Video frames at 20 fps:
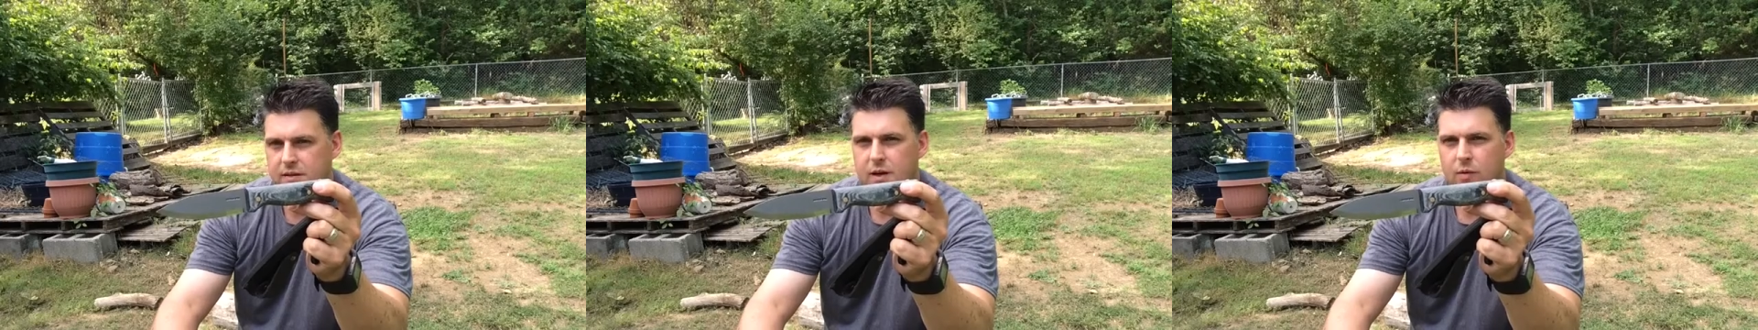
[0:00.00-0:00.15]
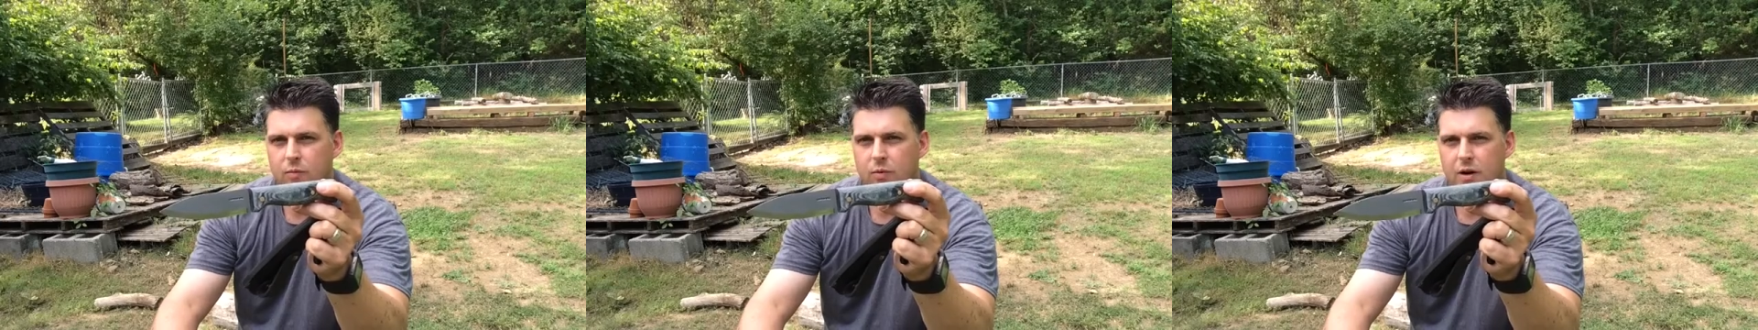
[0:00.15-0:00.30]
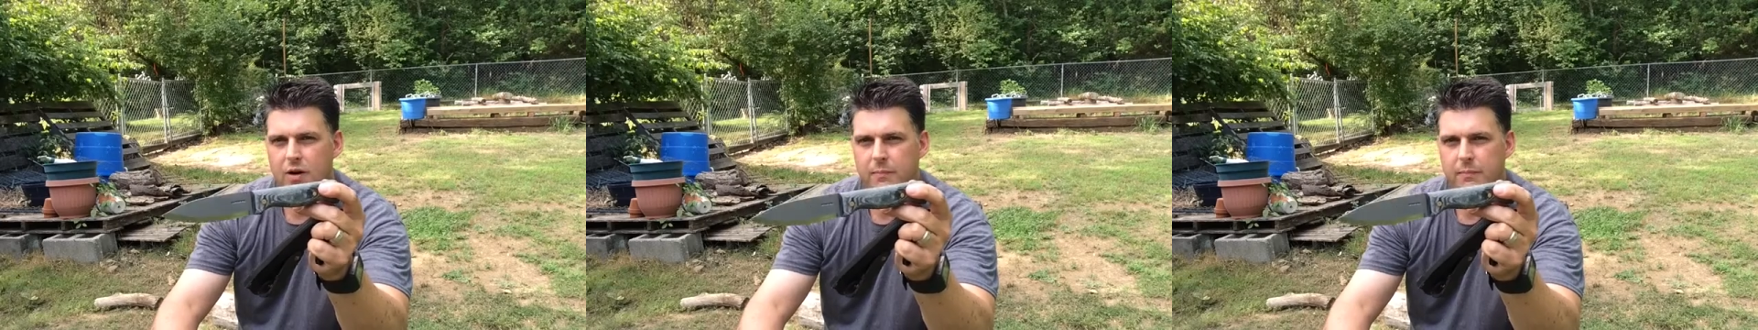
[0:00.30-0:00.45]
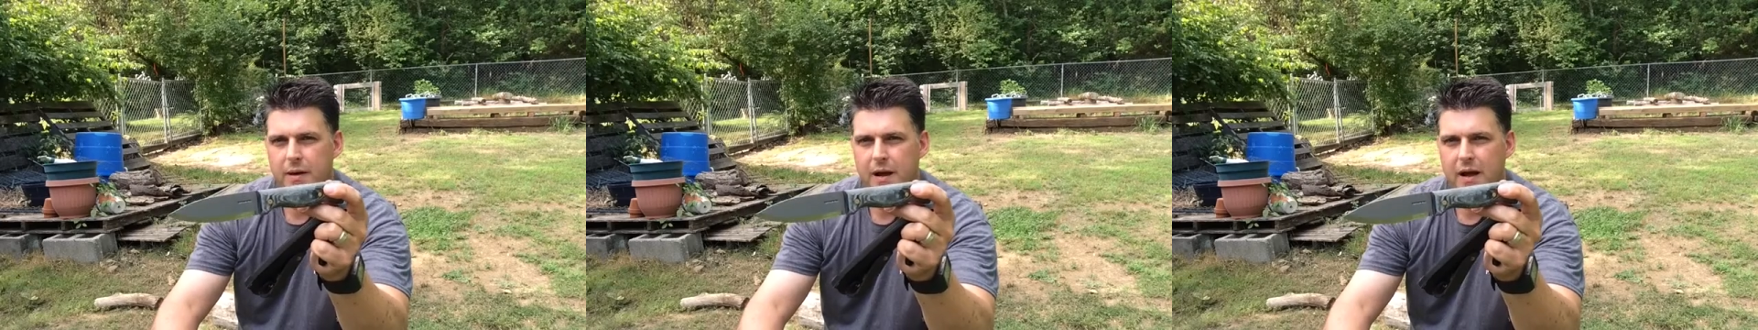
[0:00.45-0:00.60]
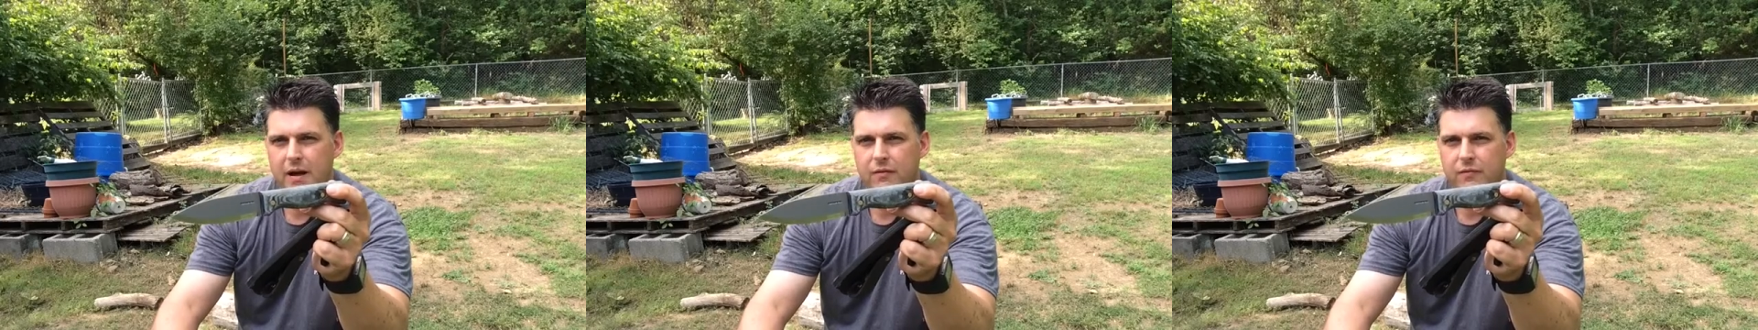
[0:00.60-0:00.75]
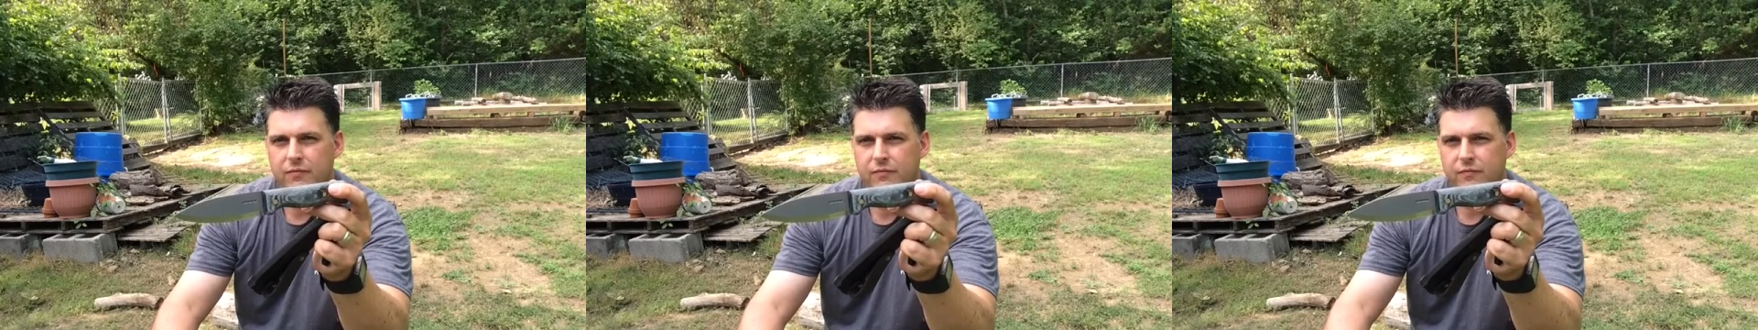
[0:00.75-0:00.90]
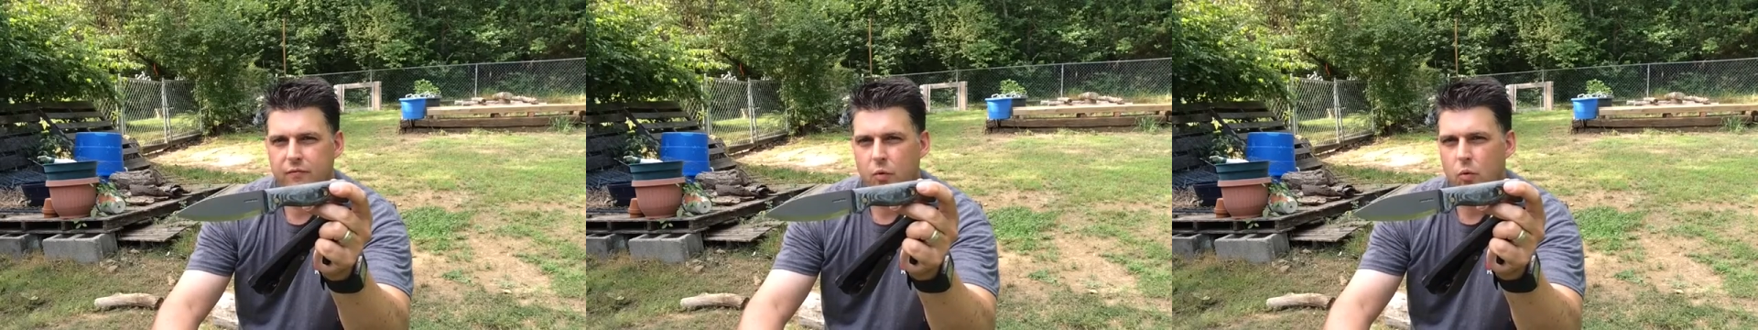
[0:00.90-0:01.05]
they run about
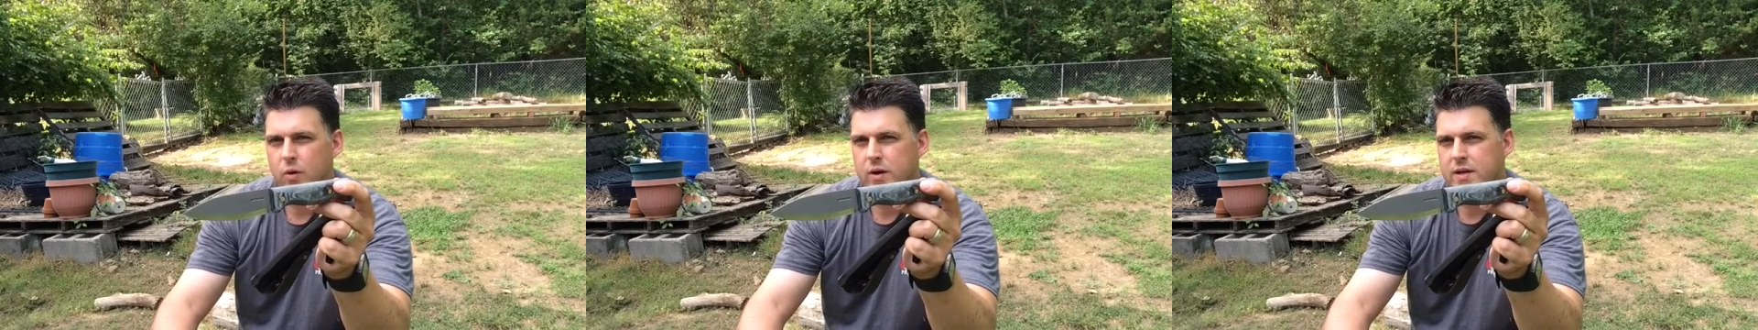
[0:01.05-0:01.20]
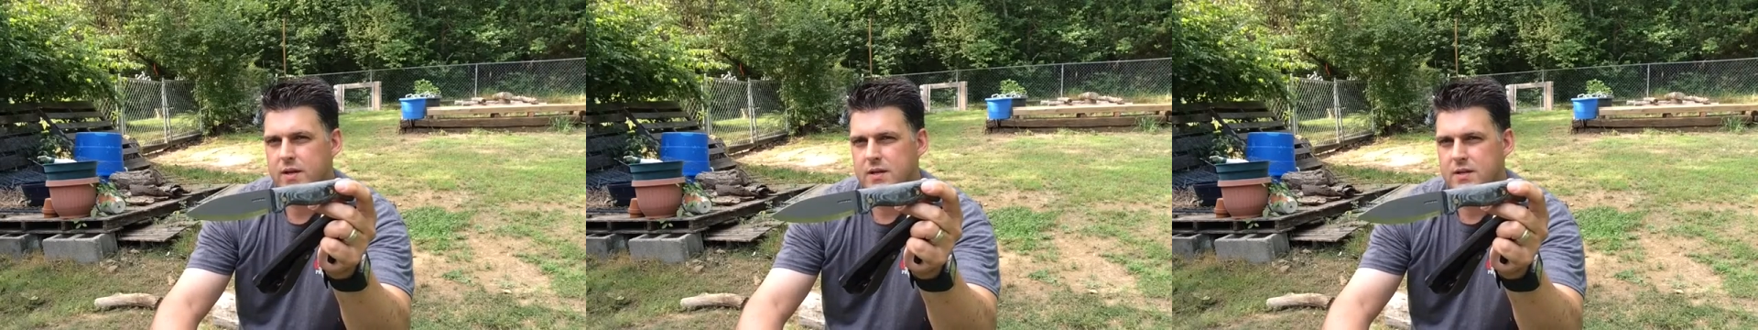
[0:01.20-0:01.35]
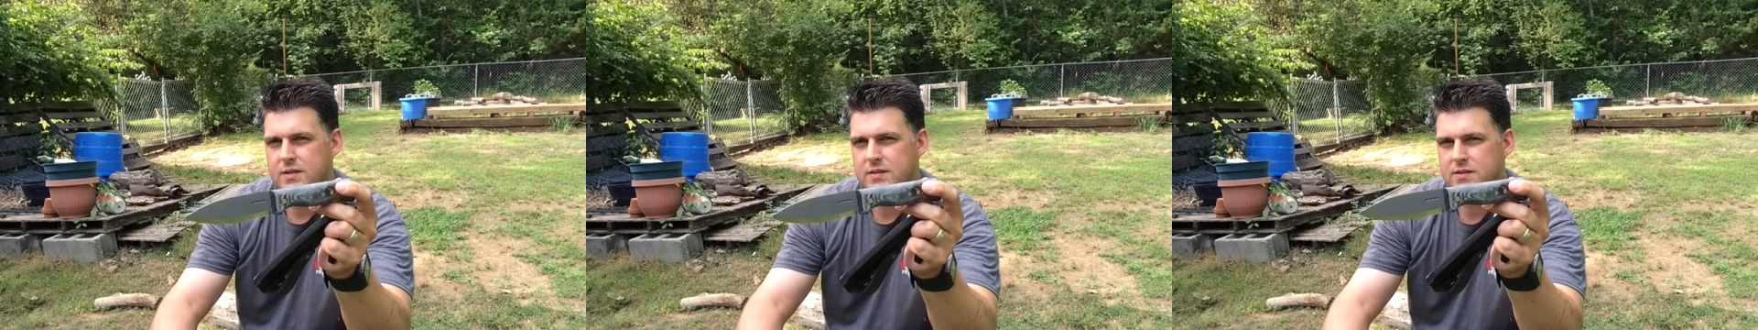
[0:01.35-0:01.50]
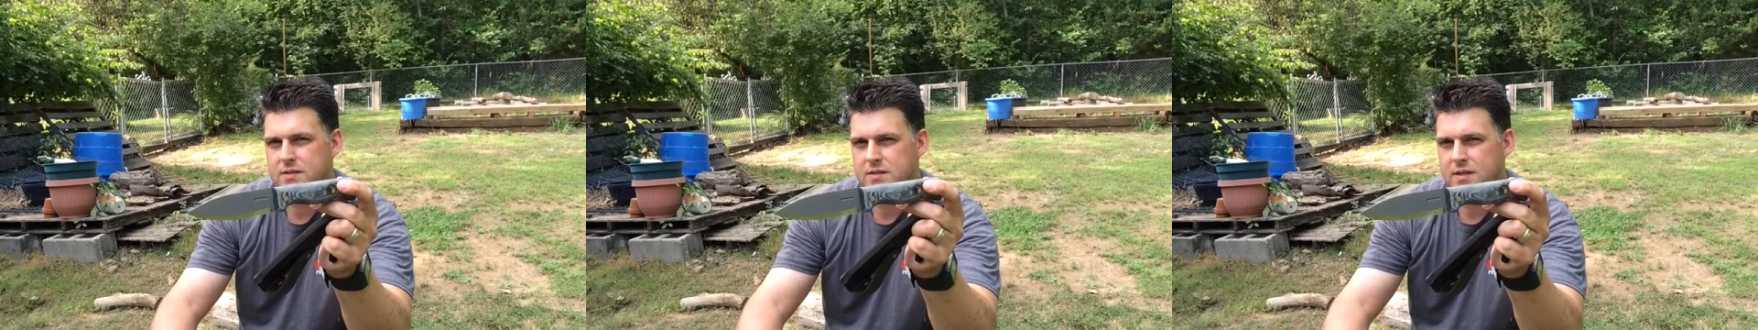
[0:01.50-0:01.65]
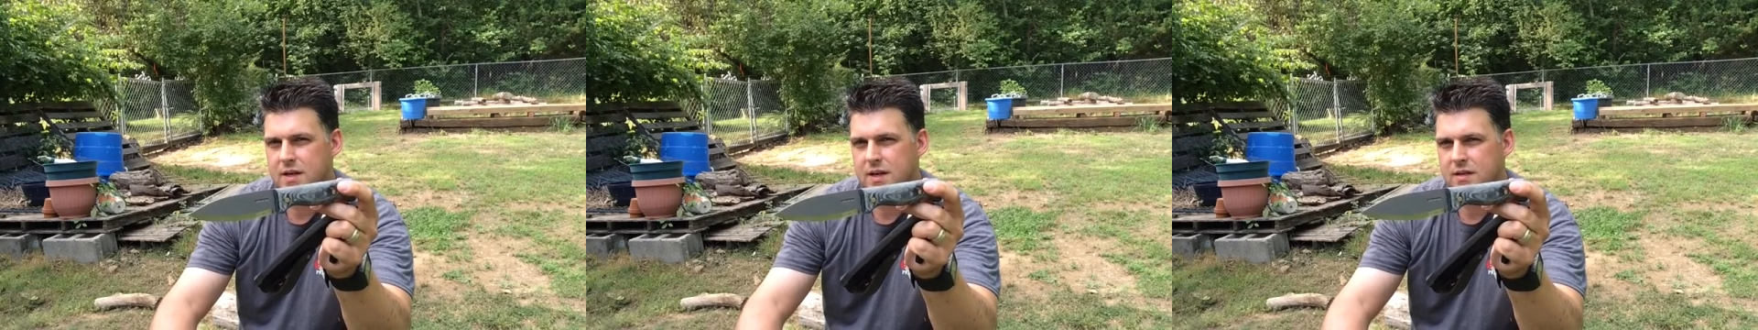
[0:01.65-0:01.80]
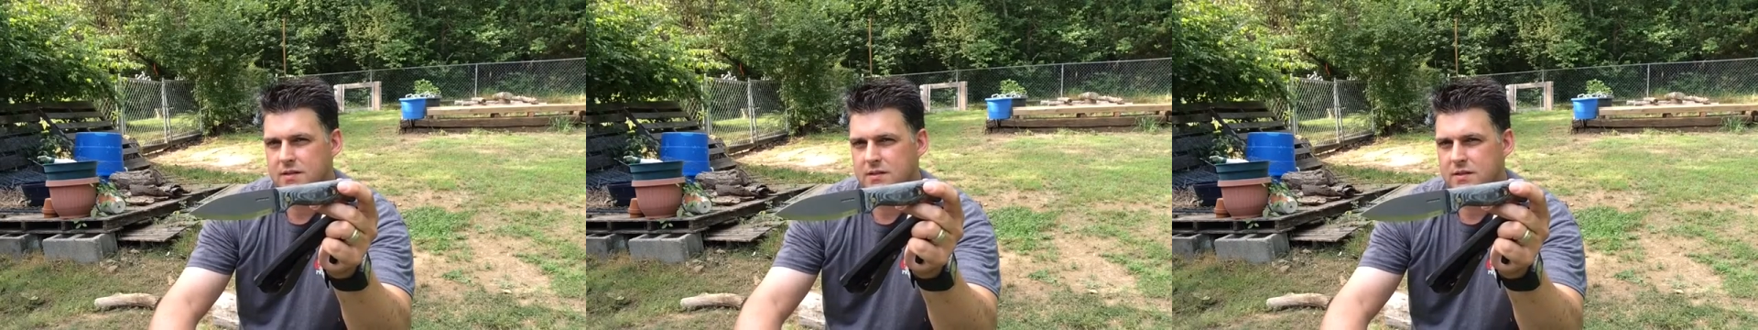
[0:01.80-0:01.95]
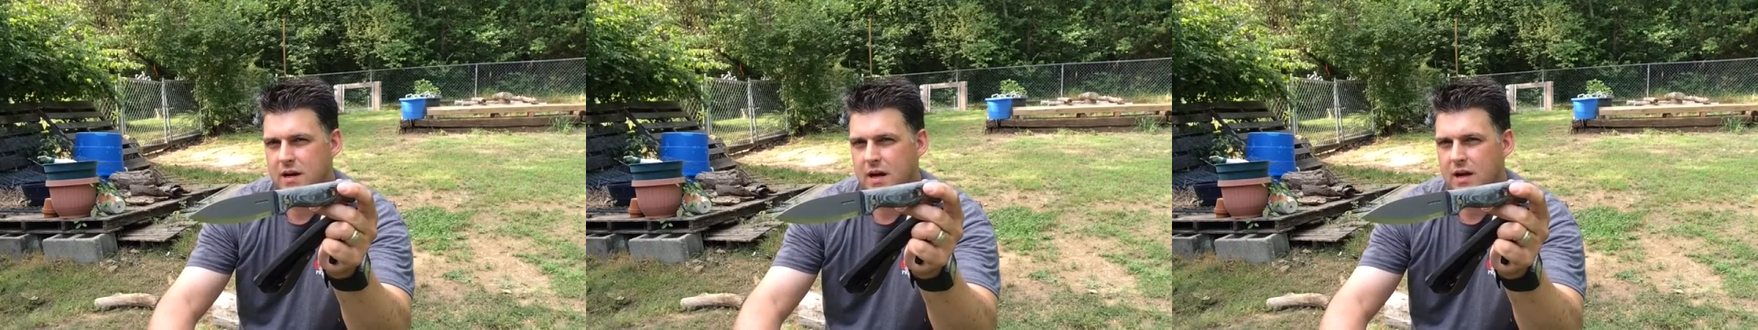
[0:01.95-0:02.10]

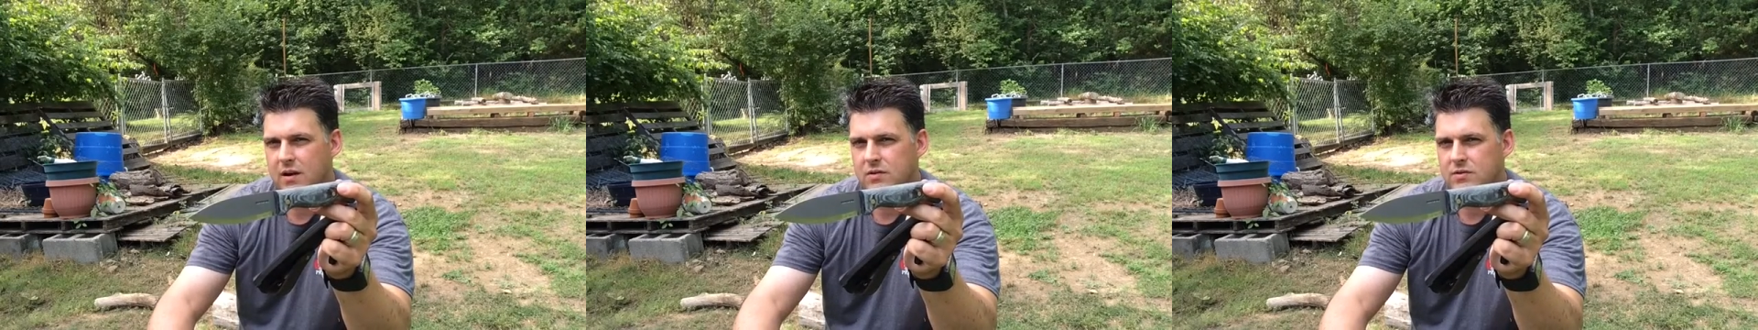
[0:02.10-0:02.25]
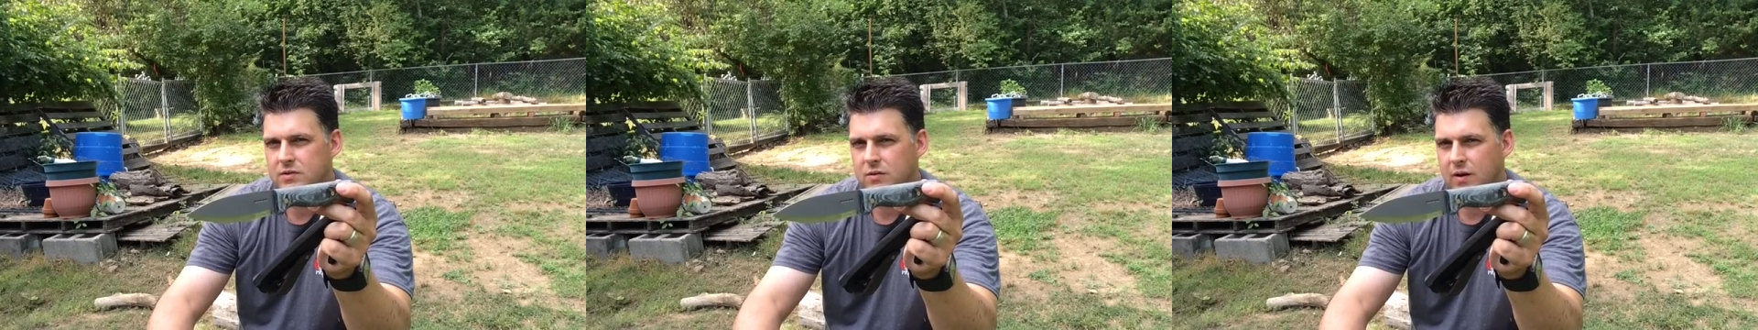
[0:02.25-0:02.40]
$46